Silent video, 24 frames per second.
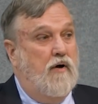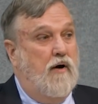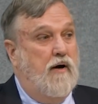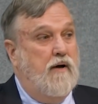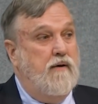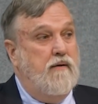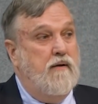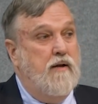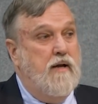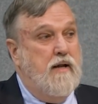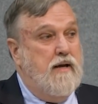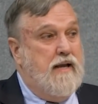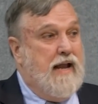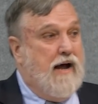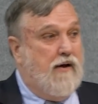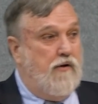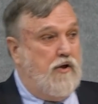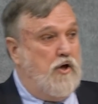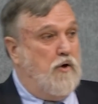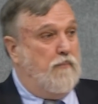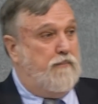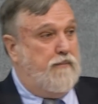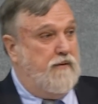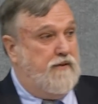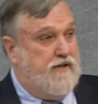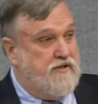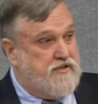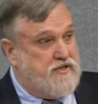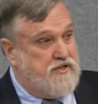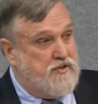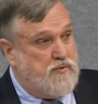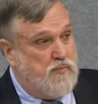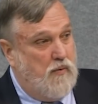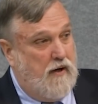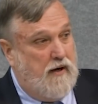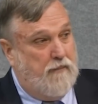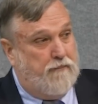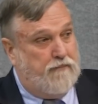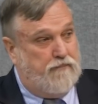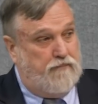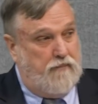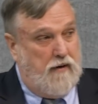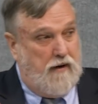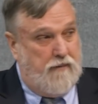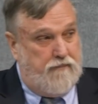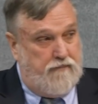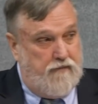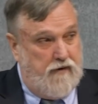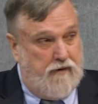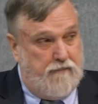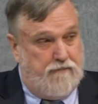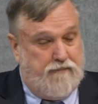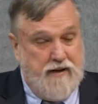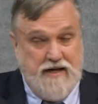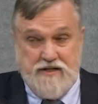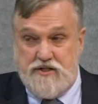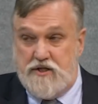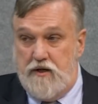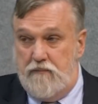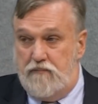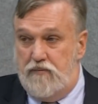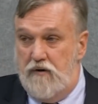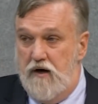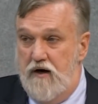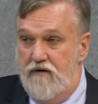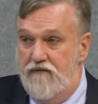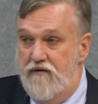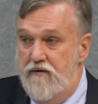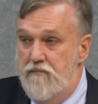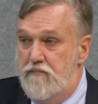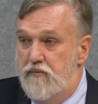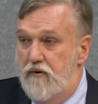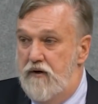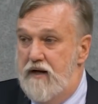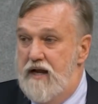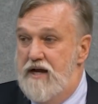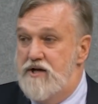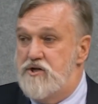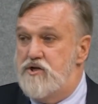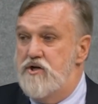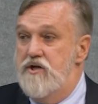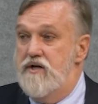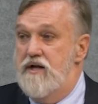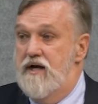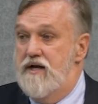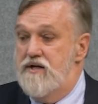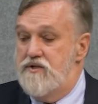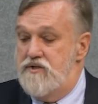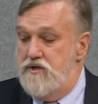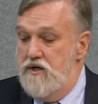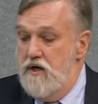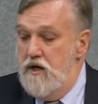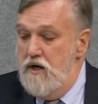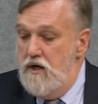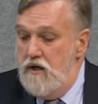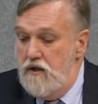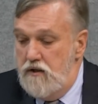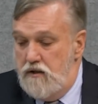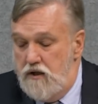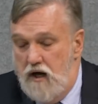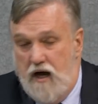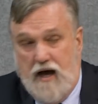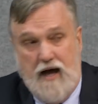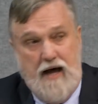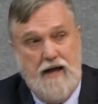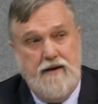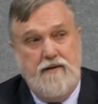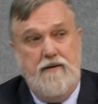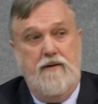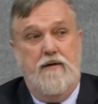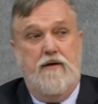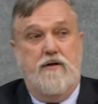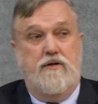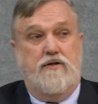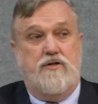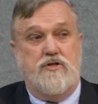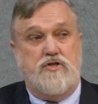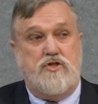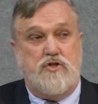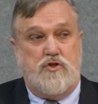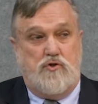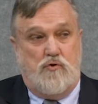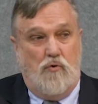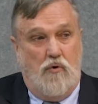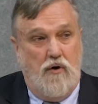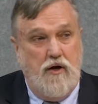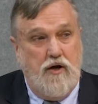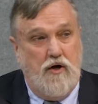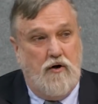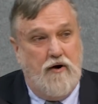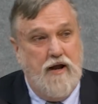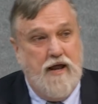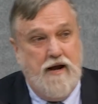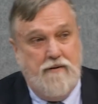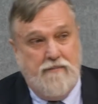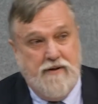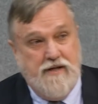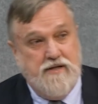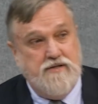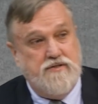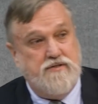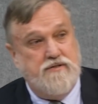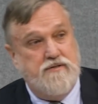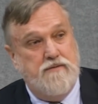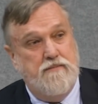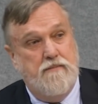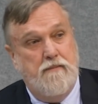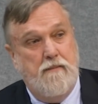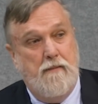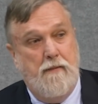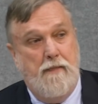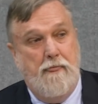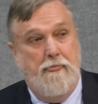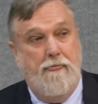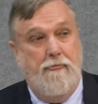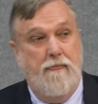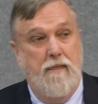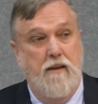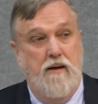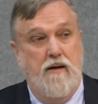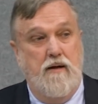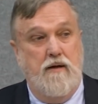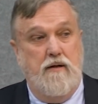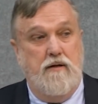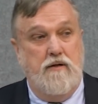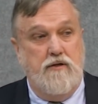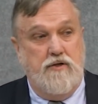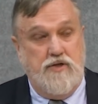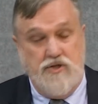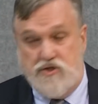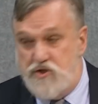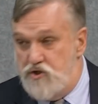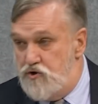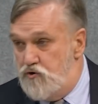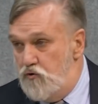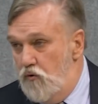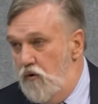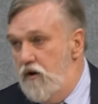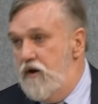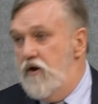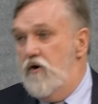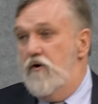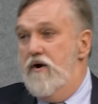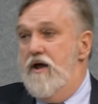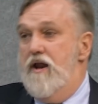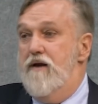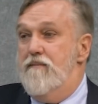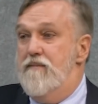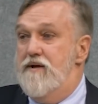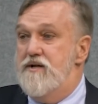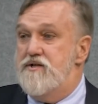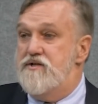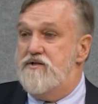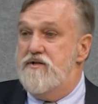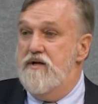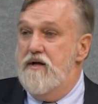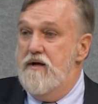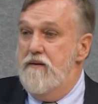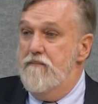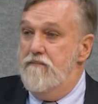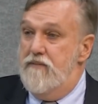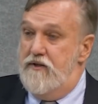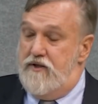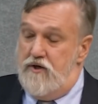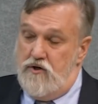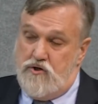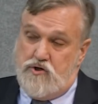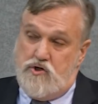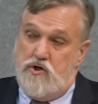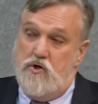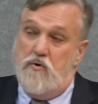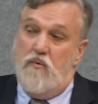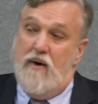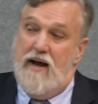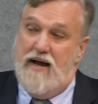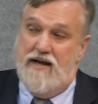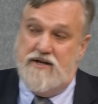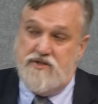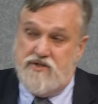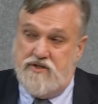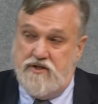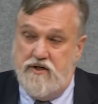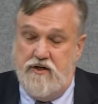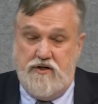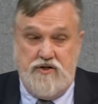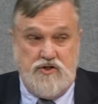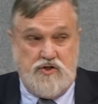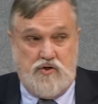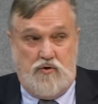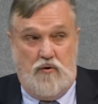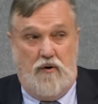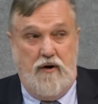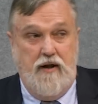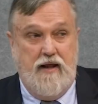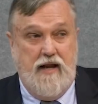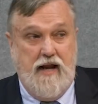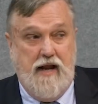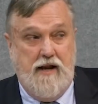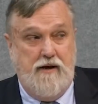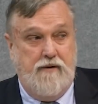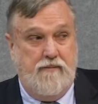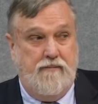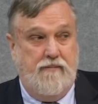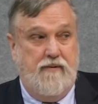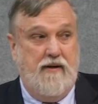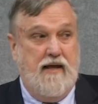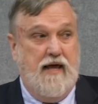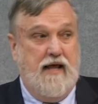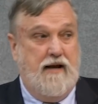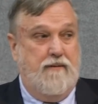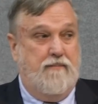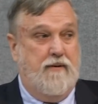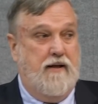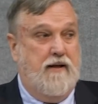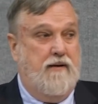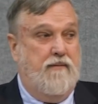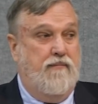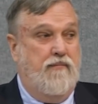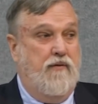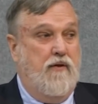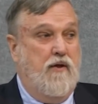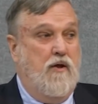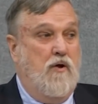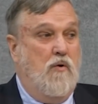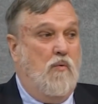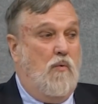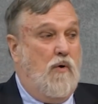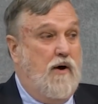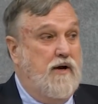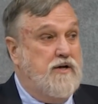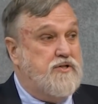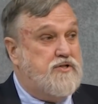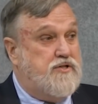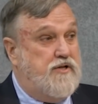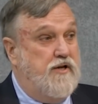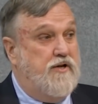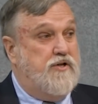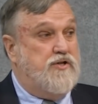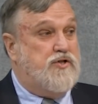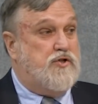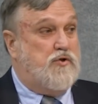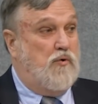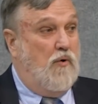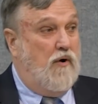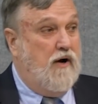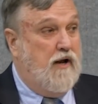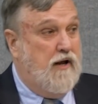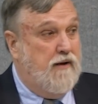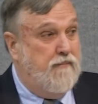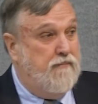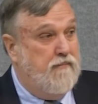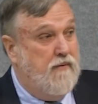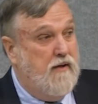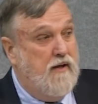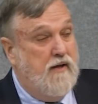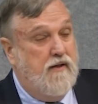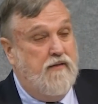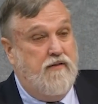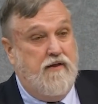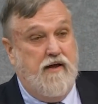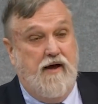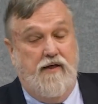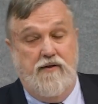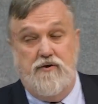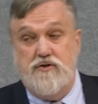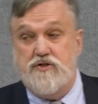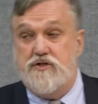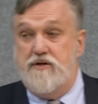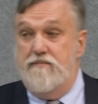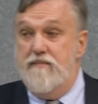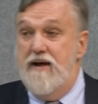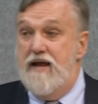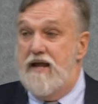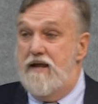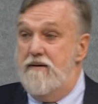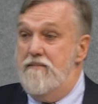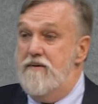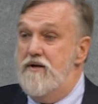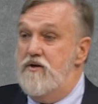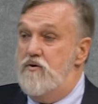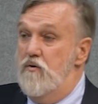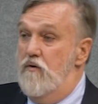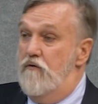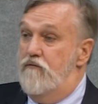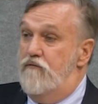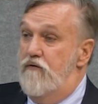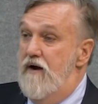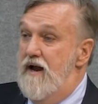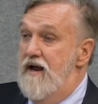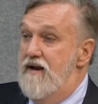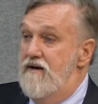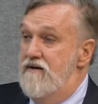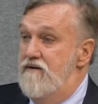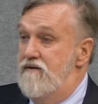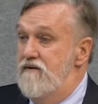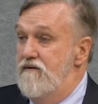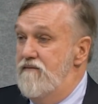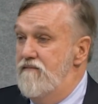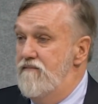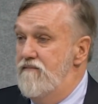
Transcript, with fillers: All right? Now, this is what a, a, a basic prayer of imprecation does God, destroy your enemies. Destroy your enemies. But there are two ways to destroy an enemy. One is to destroy him, the others to make him into a friend.